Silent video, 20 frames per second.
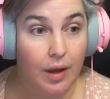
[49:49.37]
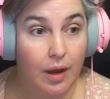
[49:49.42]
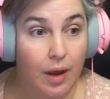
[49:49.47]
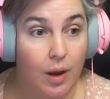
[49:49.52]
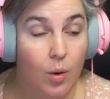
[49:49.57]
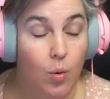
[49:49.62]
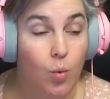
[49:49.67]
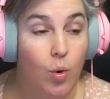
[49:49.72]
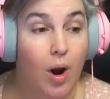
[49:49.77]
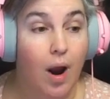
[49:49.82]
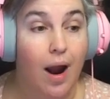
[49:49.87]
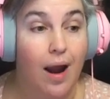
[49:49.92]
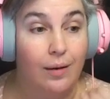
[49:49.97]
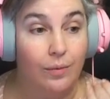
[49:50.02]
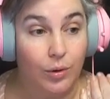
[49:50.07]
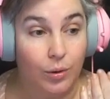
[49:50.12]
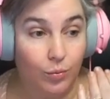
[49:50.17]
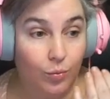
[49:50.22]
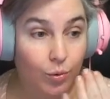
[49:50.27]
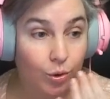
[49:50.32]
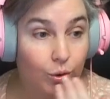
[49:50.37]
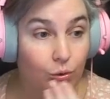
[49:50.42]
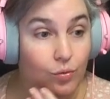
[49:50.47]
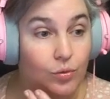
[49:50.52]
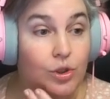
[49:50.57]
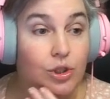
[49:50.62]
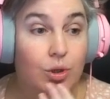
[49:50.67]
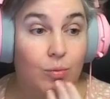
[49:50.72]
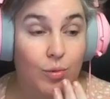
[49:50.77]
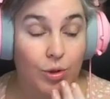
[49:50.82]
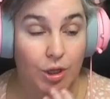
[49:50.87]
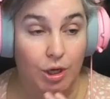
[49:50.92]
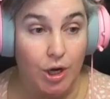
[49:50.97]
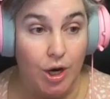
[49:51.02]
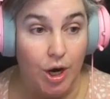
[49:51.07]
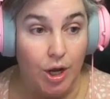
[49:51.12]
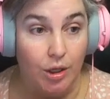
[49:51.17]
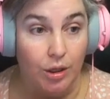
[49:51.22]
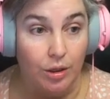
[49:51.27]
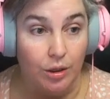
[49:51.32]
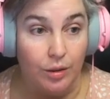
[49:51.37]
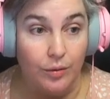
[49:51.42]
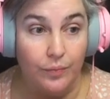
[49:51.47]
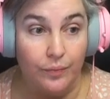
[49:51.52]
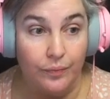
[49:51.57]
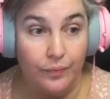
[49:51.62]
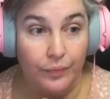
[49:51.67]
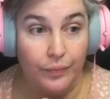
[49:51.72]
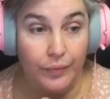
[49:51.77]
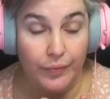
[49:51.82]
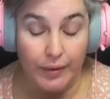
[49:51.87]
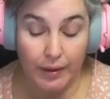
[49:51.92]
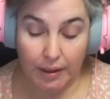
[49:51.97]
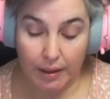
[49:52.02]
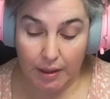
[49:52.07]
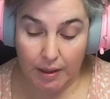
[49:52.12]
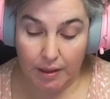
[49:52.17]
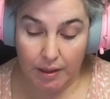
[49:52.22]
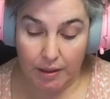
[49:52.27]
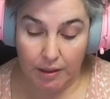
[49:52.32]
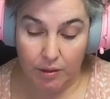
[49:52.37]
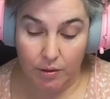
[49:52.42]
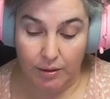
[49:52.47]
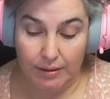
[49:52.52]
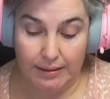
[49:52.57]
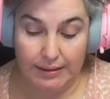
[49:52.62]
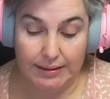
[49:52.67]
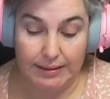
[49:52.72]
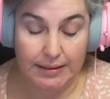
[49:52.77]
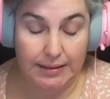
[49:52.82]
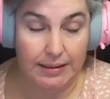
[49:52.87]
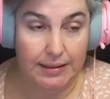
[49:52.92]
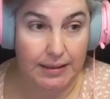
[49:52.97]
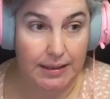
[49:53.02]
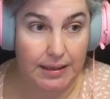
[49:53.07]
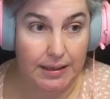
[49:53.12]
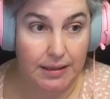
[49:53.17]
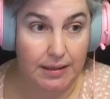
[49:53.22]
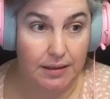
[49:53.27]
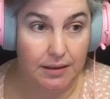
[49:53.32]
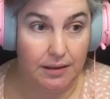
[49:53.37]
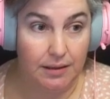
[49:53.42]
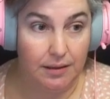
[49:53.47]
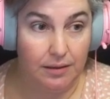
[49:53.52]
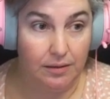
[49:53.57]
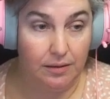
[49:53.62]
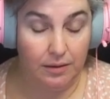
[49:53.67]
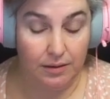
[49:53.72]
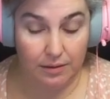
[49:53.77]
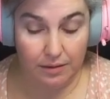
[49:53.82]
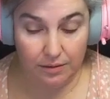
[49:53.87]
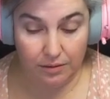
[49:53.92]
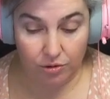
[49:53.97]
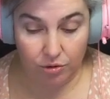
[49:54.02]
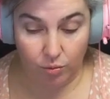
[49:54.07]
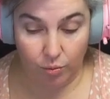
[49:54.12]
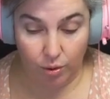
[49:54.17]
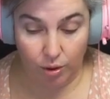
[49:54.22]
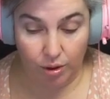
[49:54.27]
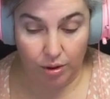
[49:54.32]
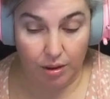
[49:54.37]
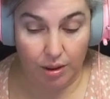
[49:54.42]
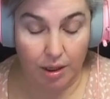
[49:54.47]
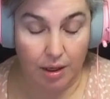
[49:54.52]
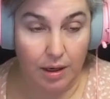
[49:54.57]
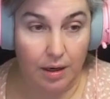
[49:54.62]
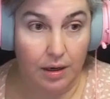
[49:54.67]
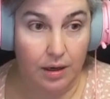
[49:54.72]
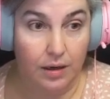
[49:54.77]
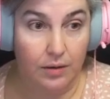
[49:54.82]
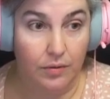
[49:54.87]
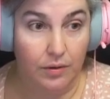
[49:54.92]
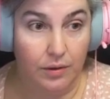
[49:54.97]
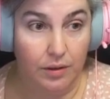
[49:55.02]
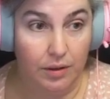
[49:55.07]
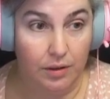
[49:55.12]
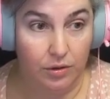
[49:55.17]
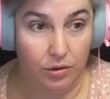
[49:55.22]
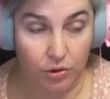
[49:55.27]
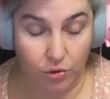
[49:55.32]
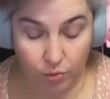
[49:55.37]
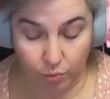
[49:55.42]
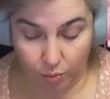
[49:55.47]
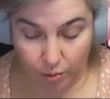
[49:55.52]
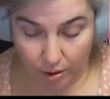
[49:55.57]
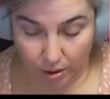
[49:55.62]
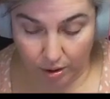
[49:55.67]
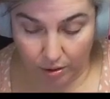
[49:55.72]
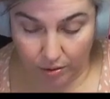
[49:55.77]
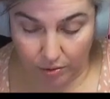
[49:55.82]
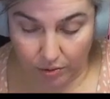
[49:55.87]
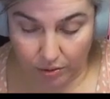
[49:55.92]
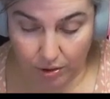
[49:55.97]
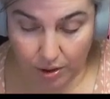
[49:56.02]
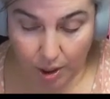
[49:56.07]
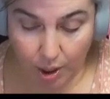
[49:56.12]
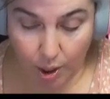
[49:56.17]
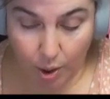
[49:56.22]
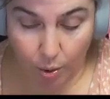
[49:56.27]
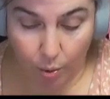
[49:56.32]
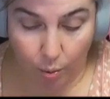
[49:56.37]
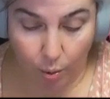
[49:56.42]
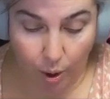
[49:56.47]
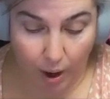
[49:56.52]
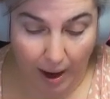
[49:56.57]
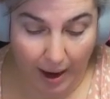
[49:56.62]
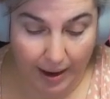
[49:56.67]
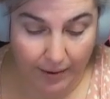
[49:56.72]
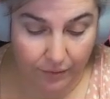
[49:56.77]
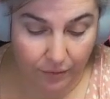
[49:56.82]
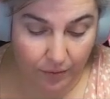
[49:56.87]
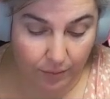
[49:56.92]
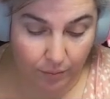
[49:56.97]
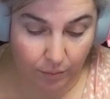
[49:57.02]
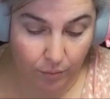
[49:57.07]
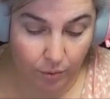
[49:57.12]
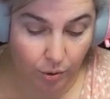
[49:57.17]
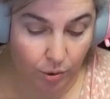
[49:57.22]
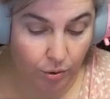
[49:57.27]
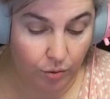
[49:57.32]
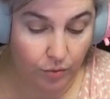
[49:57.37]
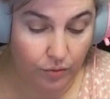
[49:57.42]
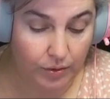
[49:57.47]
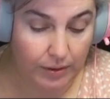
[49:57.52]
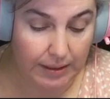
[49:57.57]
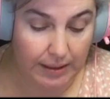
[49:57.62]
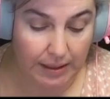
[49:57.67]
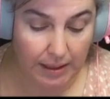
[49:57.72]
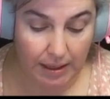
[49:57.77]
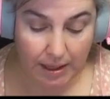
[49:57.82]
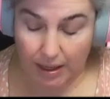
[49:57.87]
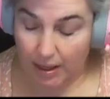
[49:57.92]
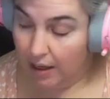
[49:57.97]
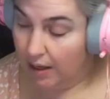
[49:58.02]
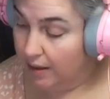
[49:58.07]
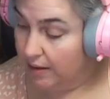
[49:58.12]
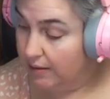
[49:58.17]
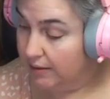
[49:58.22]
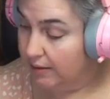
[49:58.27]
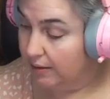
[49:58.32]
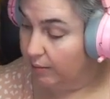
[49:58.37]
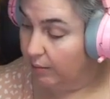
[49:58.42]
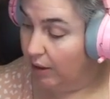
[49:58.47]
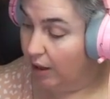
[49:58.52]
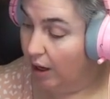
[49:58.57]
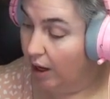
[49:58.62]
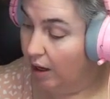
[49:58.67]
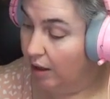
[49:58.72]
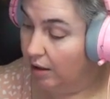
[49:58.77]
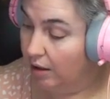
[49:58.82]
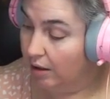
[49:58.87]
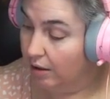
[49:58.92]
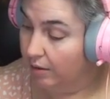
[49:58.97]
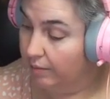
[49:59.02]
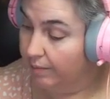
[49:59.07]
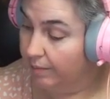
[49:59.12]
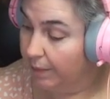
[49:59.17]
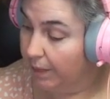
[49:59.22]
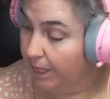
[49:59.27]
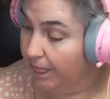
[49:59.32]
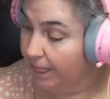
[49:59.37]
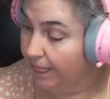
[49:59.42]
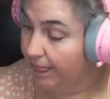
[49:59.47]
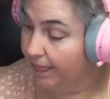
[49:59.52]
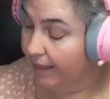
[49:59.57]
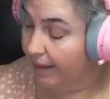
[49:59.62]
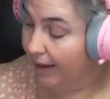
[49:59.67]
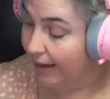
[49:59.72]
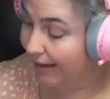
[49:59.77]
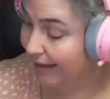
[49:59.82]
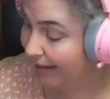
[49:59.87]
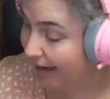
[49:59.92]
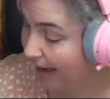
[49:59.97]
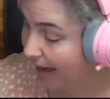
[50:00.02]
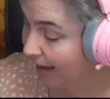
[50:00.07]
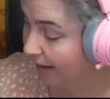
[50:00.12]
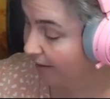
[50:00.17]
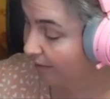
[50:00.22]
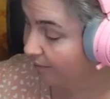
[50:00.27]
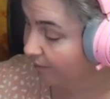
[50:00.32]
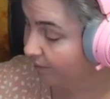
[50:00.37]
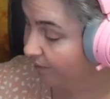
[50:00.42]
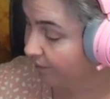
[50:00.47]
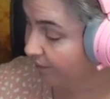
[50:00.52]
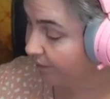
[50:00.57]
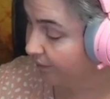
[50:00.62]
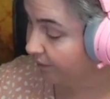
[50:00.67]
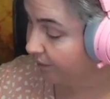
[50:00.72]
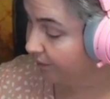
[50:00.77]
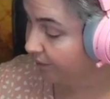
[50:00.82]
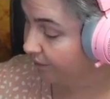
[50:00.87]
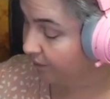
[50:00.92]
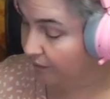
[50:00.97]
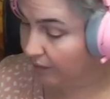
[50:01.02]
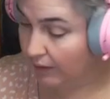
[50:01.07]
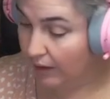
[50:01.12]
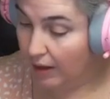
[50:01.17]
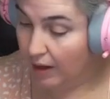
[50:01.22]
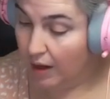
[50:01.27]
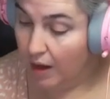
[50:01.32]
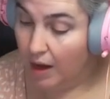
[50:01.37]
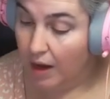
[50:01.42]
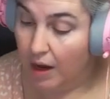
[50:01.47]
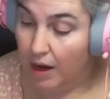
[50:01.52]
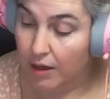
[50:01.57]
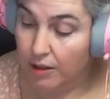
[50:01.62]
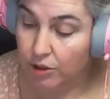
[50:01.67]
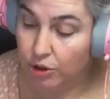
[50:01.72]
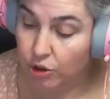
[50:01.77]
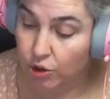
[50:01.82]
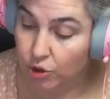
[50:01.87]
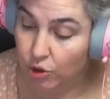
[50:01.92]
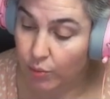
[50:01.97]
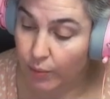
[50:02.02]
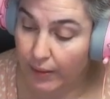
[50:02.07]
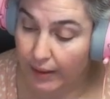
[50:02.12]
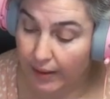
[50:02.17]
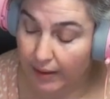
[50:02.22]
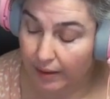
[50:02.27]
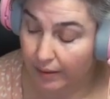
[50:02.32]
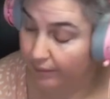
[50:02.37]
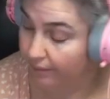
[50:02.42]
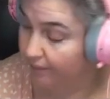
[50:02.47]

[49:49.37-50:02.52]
where I removed some of the color. You can see the little swirl here, the little swirls where I've removed some color. Again, assuming